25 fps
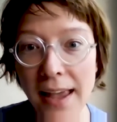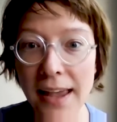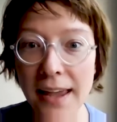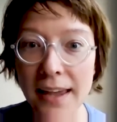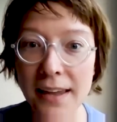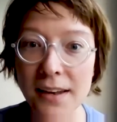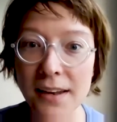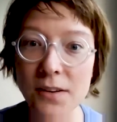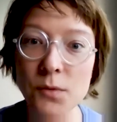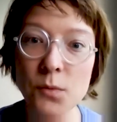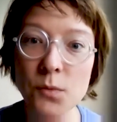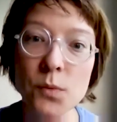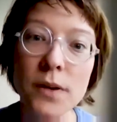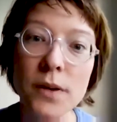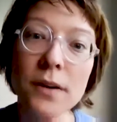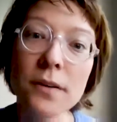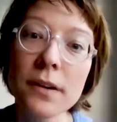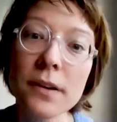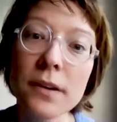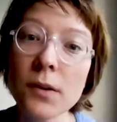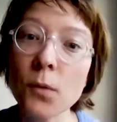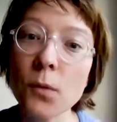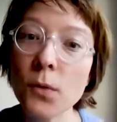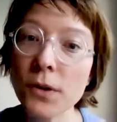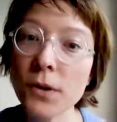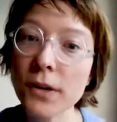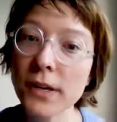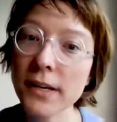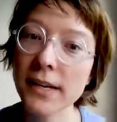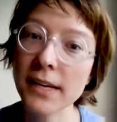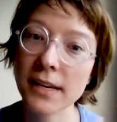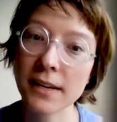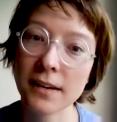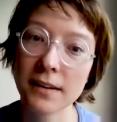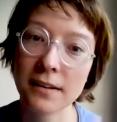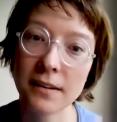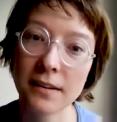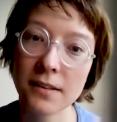and we're in
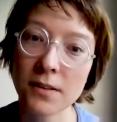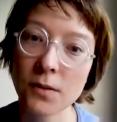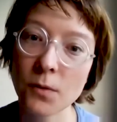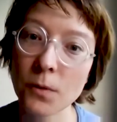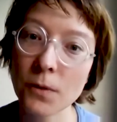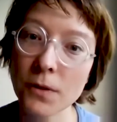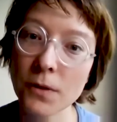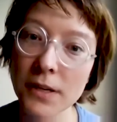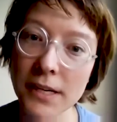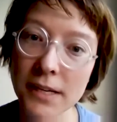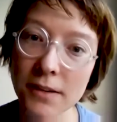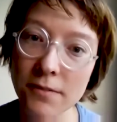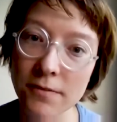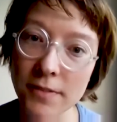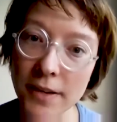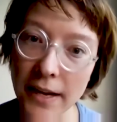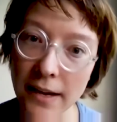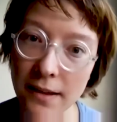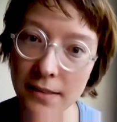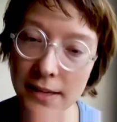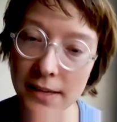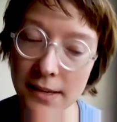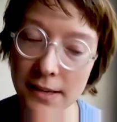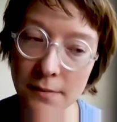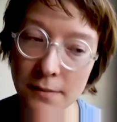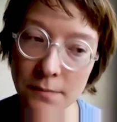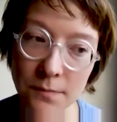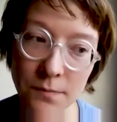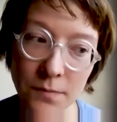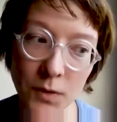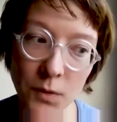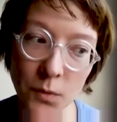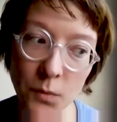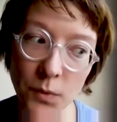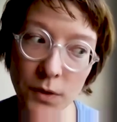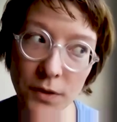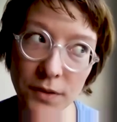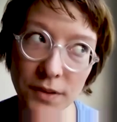Oregon, in the Oregon Valley,
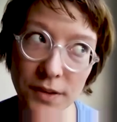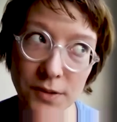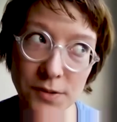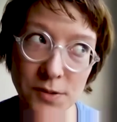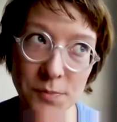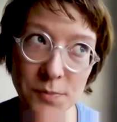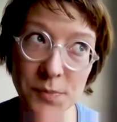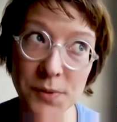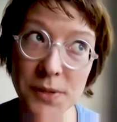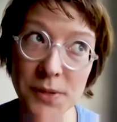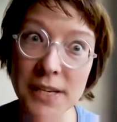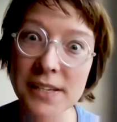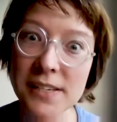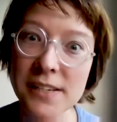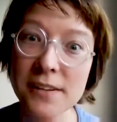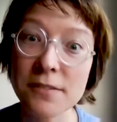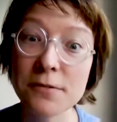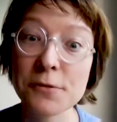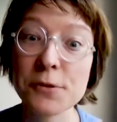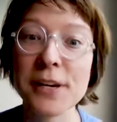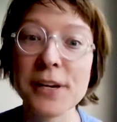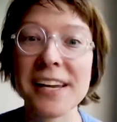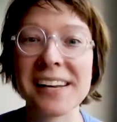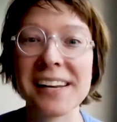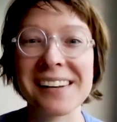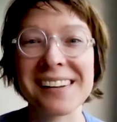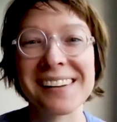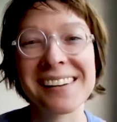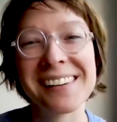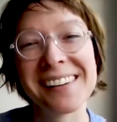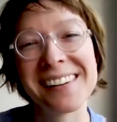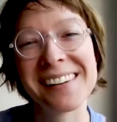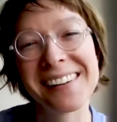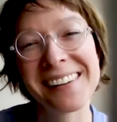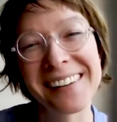where there's plenty of rain.